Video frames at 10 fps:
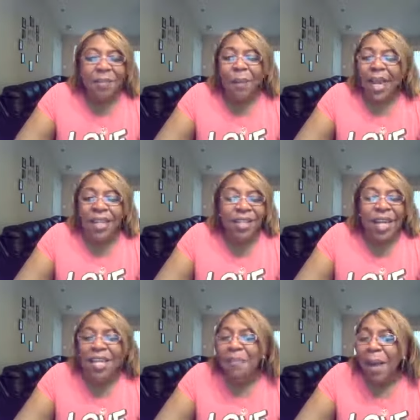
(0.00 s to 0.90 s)

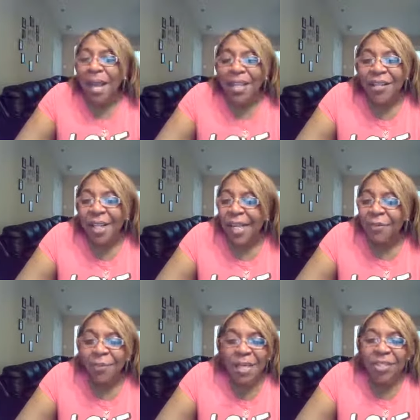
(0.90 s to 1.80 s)
somebody anybody
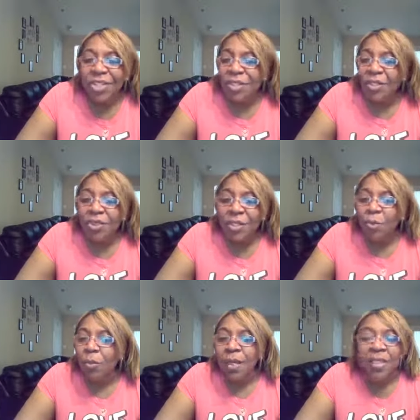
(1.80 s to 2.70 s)
like me just you
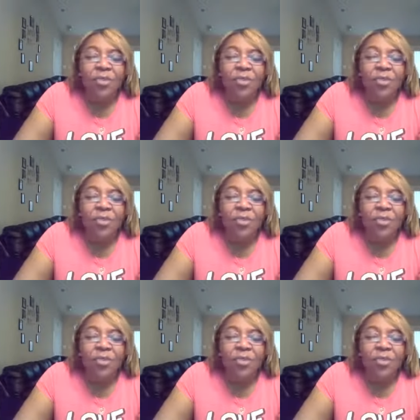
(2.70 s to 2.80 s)
just want